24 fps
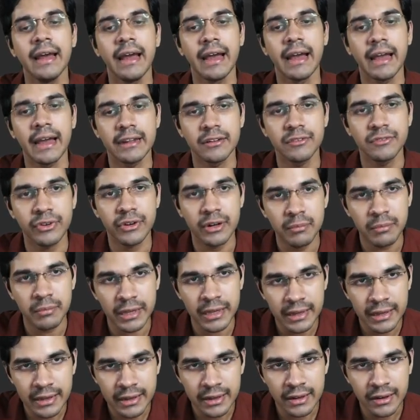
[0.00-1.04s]
And from
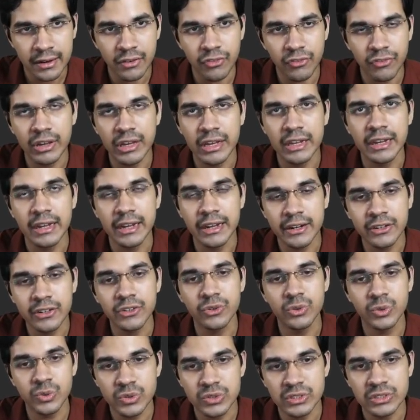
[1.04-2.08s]
here we need
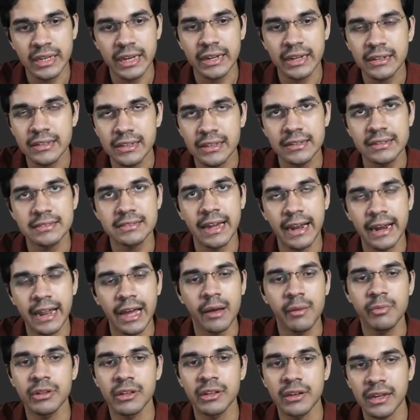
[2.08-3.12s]
to set this
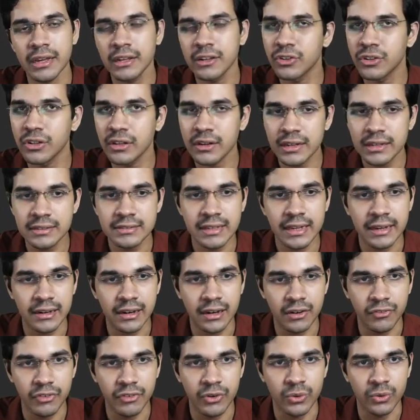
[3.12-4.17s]
adapter into a
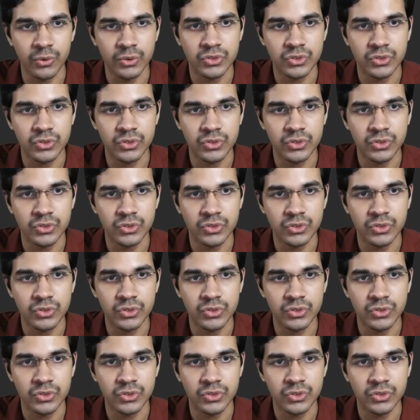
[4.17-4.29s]
recycler view.